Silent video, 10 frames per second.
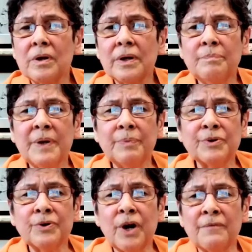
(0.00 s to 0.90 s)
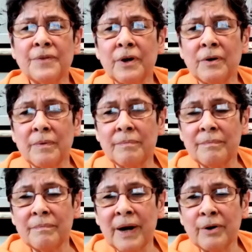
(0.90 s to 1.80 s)
Can people turn off their
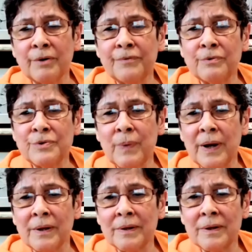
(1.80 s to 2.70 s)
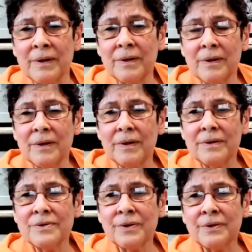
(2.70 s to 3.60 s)
microphones while,
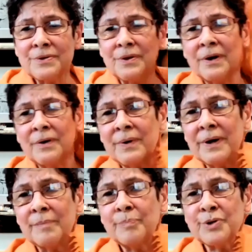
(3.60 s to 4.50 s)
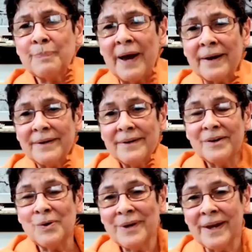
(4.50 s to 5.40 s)
so there's no pushback?
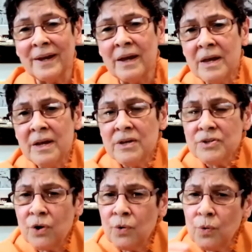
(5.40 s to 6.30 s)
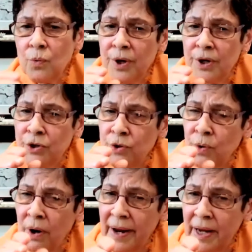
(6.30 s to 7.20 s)
Okay, so when
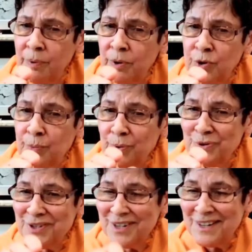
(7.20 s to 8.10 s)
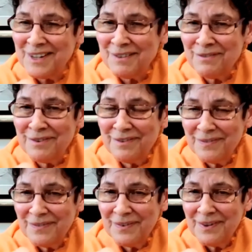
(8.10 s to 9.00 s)
you are able to perceive,
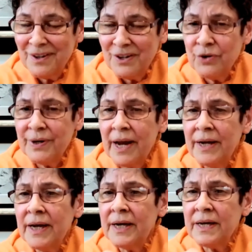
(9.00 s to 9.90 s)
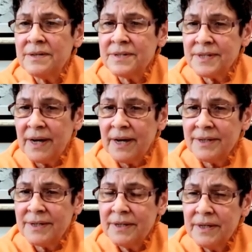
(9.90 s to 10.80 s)
you're gaining an
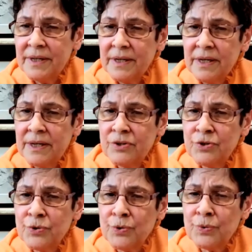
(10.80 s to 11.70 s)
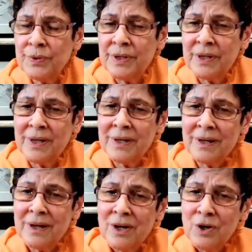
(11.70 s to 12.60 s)
insight into
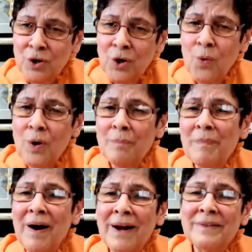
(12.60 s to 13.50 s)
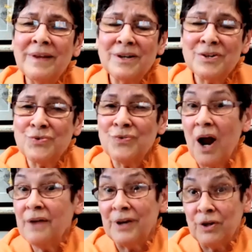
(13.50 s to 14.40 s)
the lower mind that is
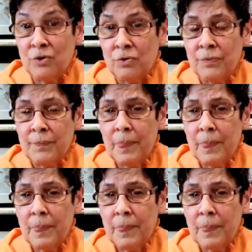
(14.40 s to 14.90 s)
driving you.